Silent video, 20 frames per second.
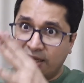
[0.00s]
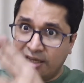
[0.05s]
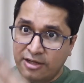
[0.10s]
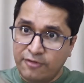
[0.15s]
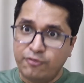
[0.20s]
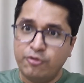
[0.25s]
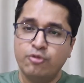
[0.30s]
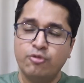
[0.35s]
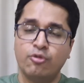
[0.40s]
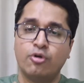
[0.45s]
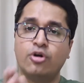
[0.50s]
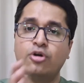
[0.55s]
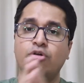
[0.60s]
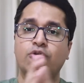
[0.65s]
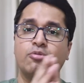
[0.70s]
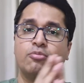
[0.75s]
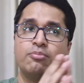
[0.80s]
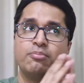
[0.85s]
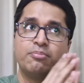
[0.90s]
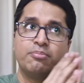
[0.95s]
if you want
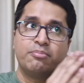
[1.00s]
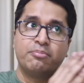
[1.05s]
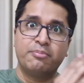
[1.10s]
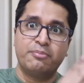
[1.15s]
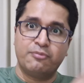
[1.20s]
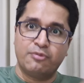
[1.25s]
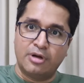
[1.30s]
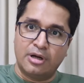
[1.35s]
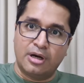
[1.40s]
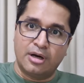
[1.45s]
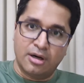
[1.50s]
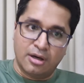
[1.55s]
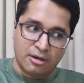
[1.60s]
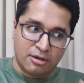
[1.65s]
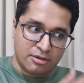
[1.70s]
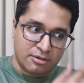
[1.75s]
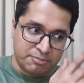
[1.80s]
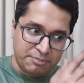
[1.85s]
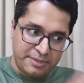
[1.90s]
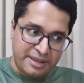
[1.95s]
to
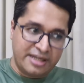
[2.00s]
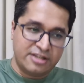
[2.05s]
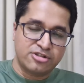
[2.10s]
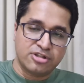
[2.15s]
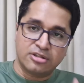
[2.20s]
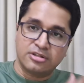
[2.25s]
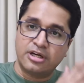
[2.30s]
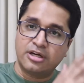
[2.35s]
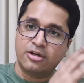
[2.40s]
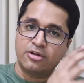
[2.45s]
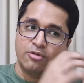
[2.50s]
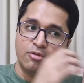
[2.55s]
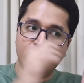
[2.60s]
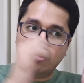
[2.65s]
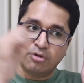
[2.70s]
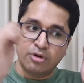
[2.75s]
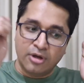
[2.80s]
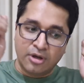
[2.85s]
uh, make sure that you